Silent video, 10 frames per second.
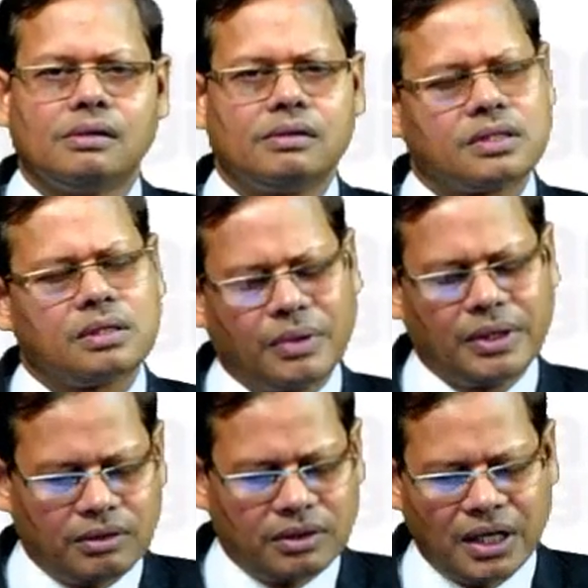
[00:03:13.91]

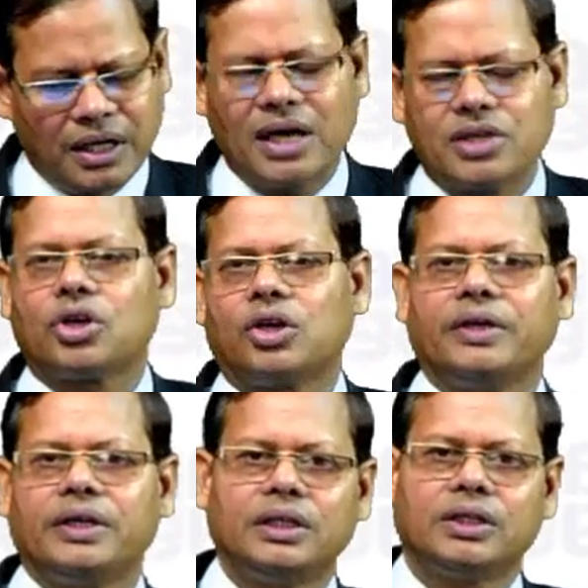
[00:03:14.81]
simply in a natural
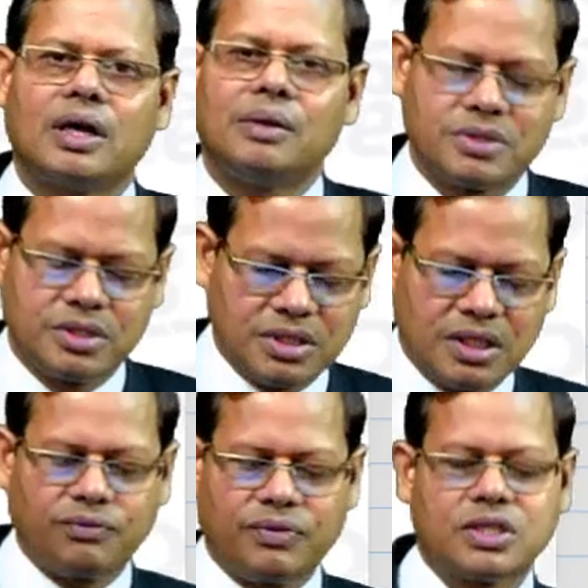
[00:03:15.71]
way it comes.
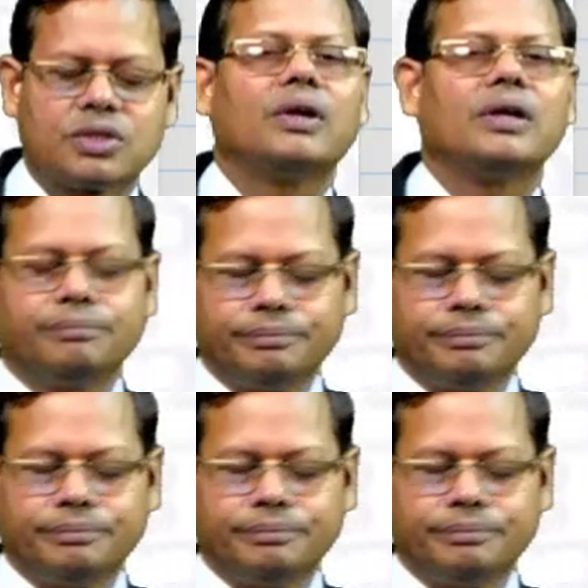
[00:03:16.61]
See first one,